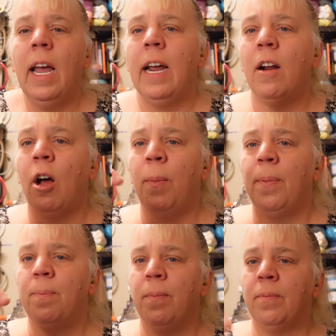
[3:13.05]
and I'll
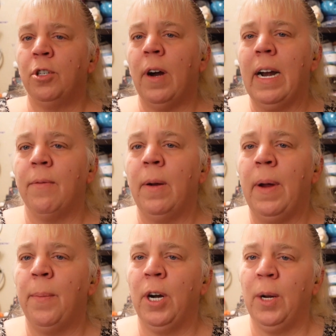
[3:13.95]
try to
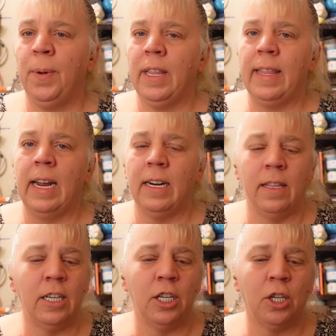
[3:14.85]
remember to put that in
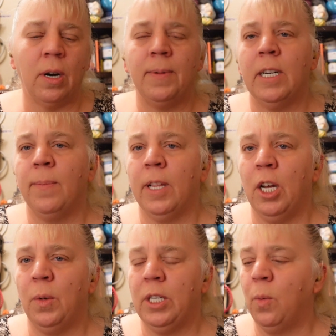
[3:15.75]
the description
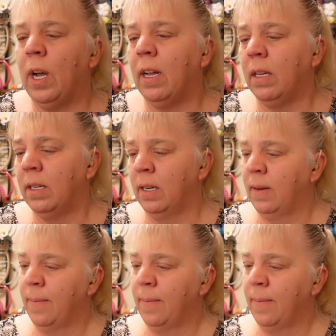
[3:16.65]
below as well.